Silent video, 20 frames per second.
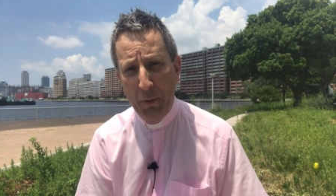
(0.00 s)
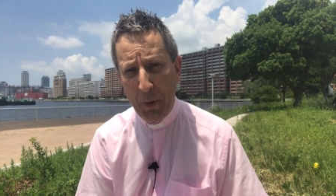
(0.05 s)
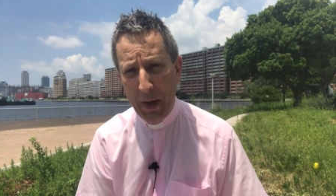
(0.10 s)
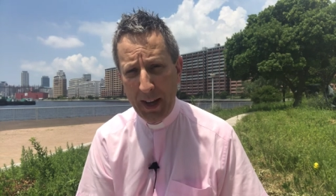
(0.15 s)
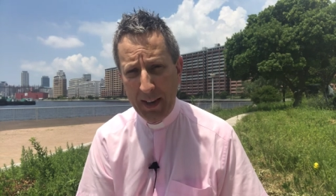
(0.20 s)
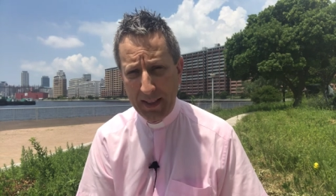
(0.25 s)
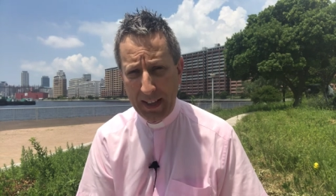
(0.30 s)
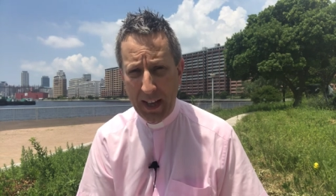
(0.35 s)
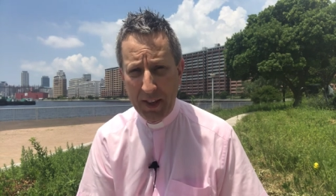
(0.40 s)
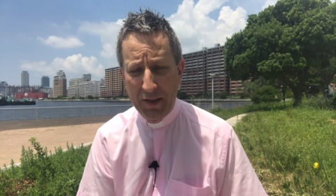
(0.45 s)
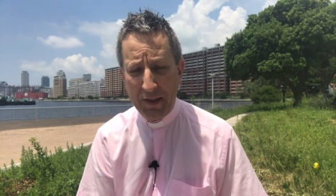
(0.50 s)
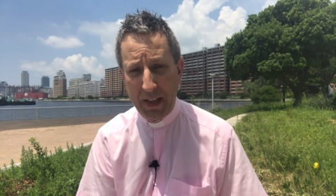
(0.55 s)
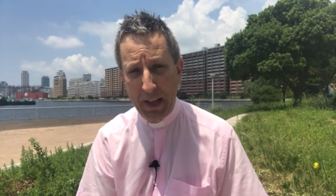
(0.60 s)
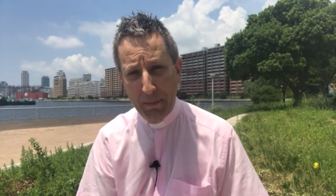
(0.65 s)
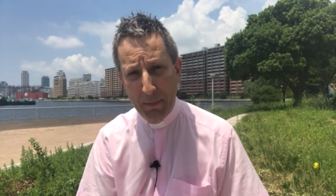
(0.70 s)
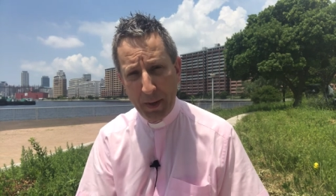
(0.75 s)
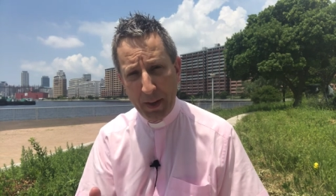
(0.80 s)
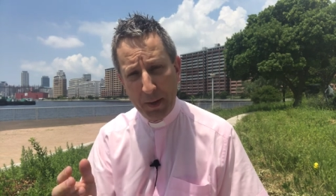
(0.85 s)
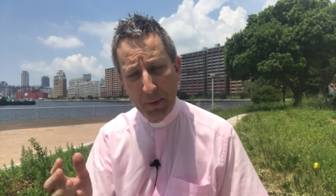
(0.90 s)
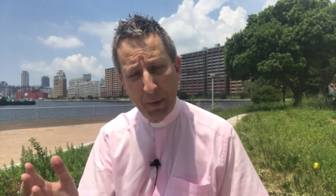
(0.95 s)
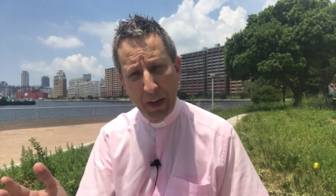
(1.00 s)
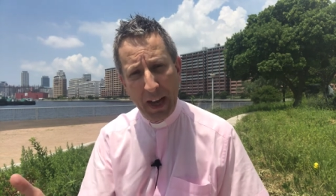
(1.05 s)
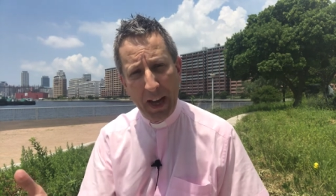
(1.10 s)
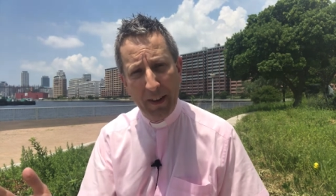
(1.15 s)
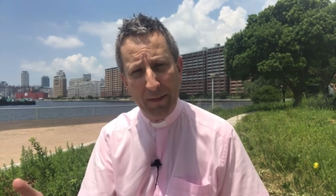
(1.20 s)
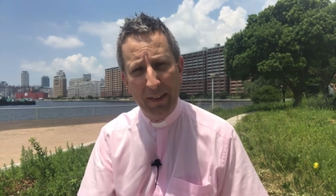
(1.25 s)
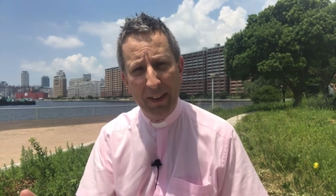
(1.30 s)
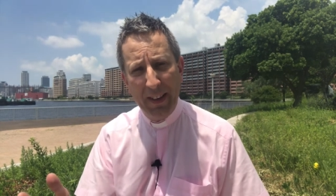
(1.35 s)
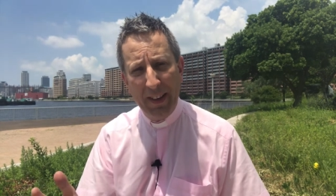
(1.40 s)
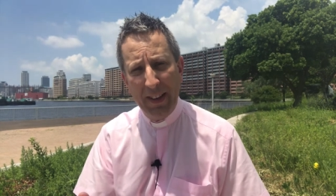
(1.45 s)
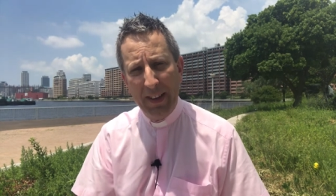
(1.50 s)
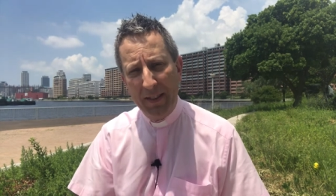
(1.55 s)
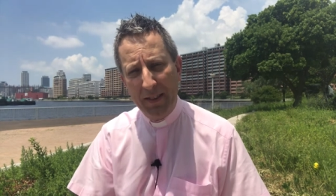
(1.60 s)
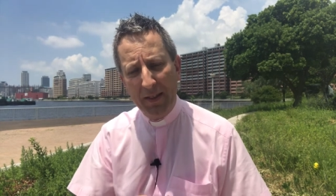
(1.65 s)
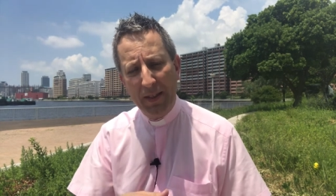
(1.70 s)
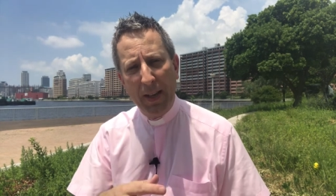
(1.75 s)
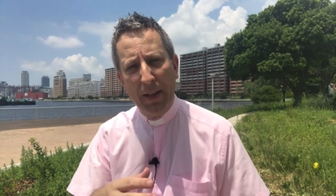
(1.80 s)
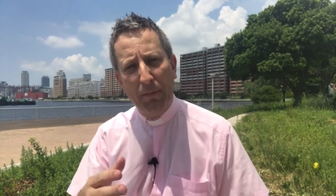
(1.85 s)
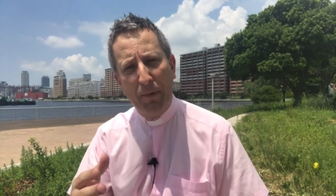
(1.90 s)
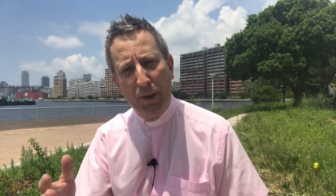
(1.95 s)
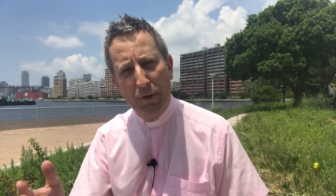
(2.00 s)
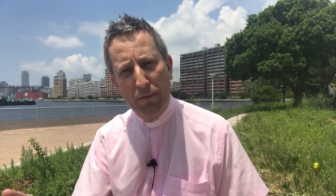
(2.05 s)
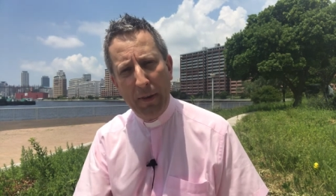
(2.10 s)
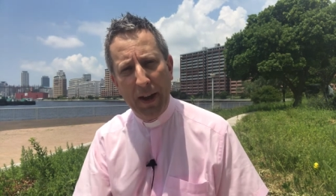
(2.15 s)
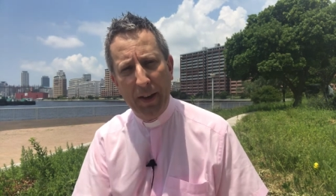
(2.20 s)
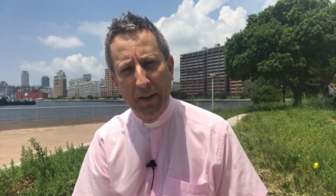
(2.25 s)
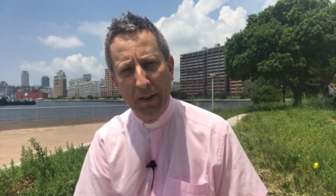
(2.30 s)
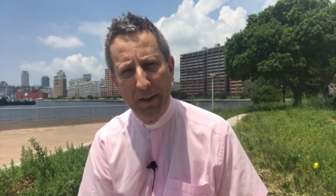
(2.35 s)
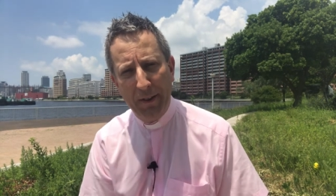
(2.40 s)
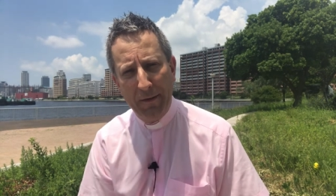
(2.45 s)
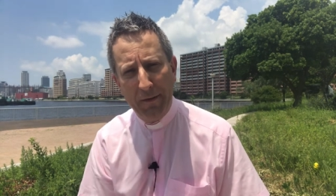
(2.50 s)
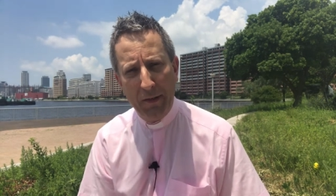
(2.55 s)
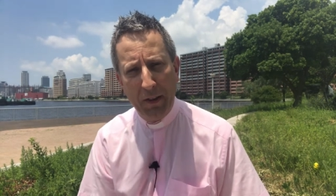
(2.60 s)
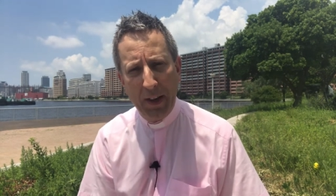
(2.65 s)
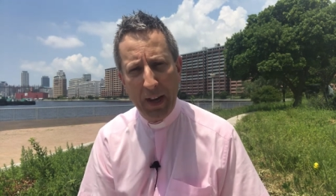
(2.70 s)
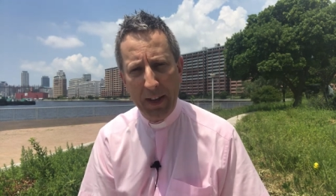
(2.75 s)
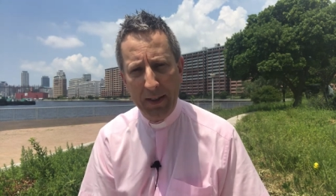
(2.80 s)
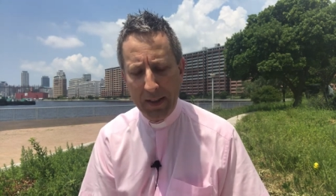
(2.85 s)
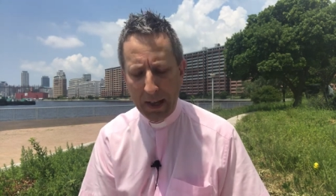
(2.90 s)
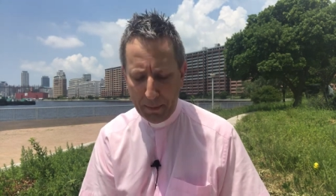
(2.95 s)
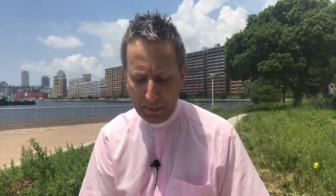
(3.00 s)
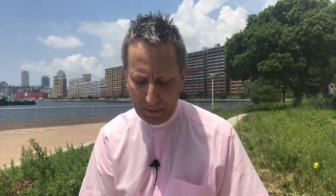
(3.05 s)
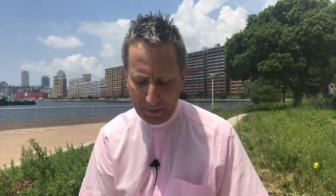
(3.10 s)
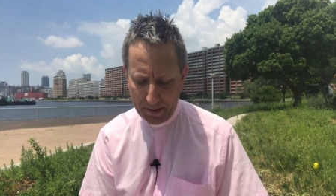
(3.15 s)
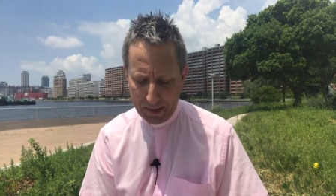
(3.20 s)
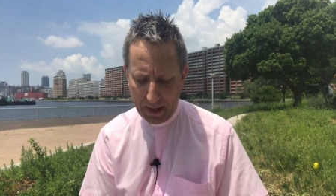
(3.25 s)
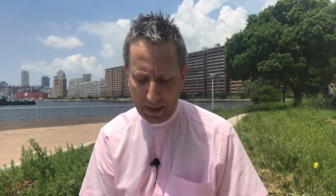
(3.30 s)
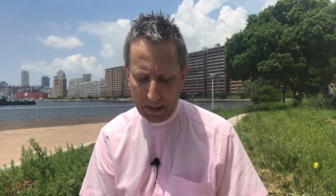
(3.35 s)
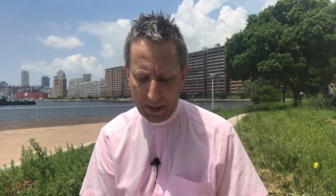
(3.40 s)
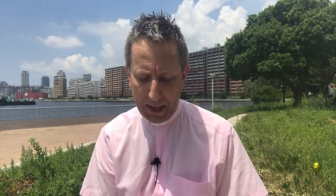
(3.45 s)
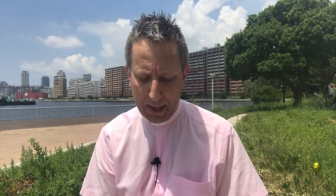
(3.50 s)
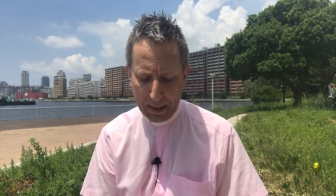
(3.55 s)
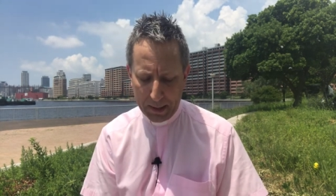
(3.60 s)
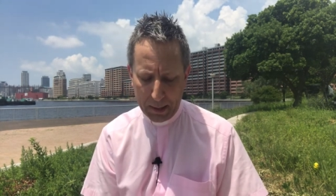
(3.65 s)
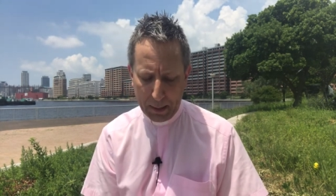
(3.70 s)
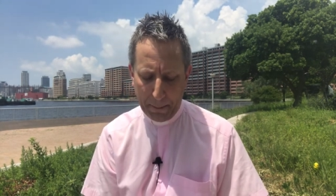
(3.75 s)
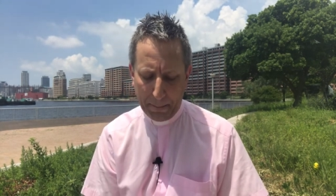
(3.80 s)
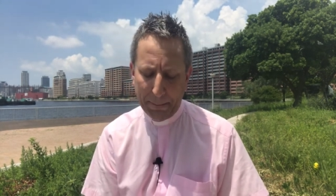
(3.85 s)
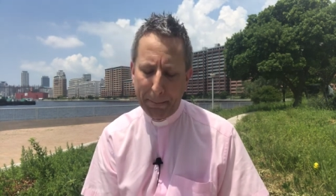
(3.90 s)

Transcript: weeks, actually, because we have the same thread for the next couple of Sundays.